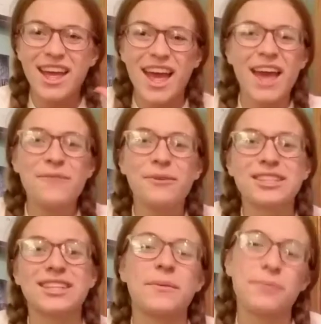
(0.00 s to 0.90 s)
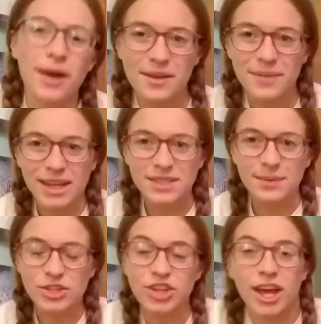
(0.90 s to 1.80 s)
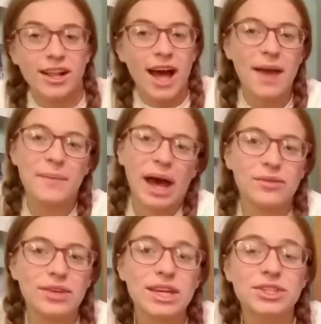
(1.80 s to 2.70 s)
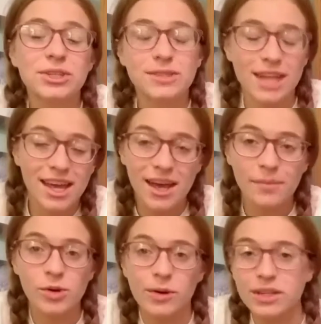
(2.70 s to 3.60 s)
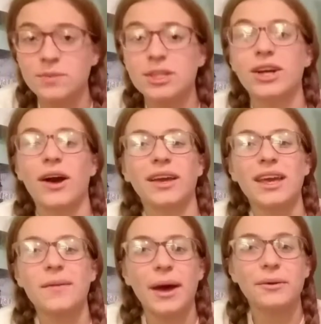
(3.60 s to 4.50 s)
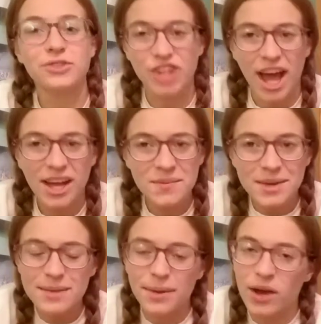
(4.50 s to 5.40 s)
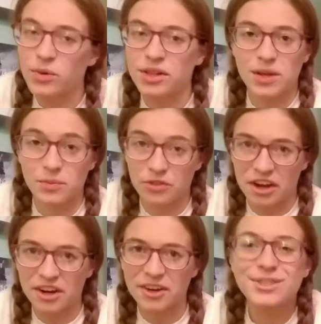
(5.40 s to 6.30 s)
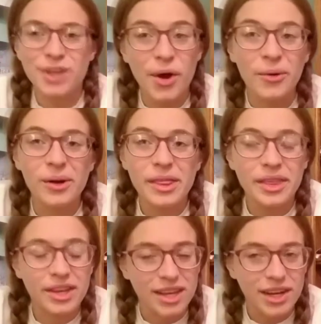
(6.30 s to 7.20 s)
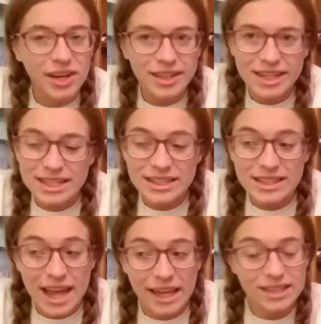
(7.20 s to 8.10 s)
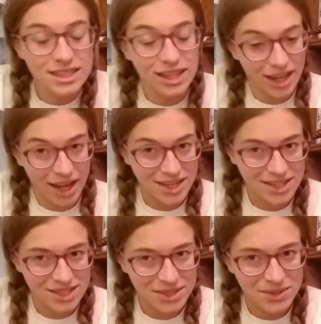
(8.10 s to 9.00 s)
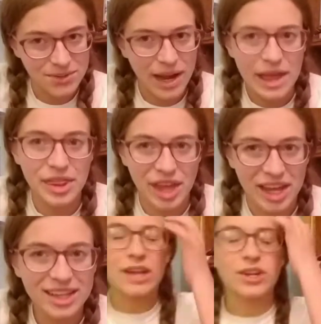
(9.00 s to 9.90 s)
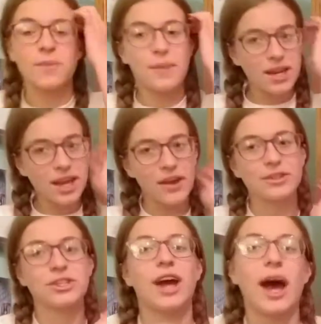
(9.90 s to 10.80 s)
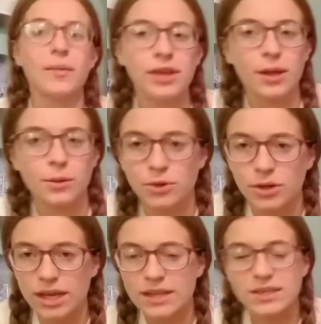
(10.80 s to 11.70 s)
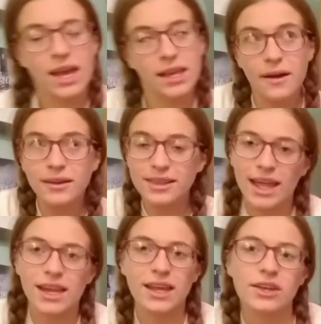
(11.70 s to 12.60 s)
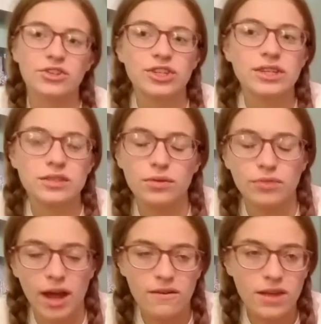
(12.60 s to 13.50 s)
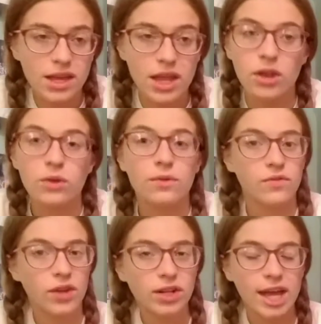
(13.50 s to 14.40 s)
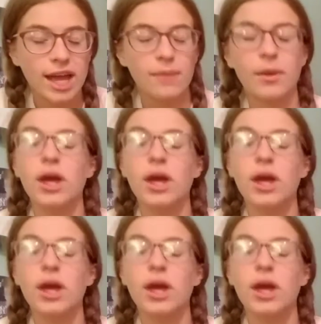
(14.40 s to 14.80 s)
Hey, what is up? Welcome back to my channel. I'm Ivy, and today I'm going to be talking about Jackaby by William Ritter. So the year is 1892, I think. Our main character, Abigail Rook, is a young lady, and she's arriving in New Fiddleham,